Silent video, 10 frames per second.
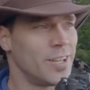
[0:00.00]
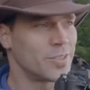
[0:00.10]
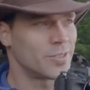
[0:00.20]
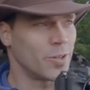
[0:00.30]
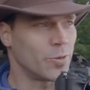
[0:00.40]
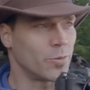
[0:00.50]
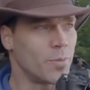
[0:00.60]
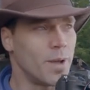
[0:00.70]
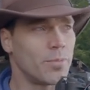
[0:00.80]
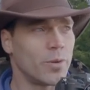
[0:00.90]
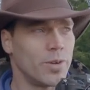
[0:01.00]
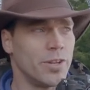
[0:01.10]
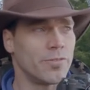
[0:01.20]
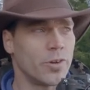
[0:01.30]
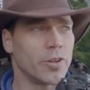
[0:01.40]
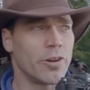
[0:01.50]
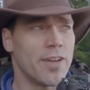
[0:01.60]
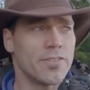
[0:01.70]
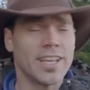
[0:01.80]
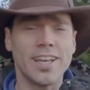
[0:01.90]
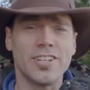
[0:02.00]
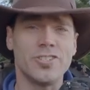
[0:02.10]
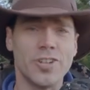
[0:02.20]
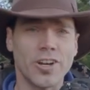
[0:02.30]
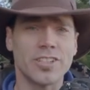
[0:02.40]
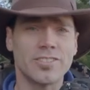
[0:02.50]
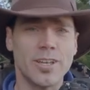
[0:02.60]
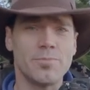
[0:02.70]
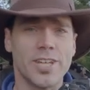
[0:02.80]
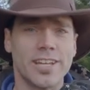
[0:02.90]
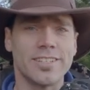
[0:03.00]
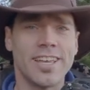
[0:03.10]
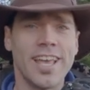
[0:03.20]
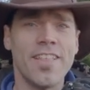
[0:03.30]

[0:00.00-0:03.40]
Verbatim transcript: So remember when you're photographing a dark subject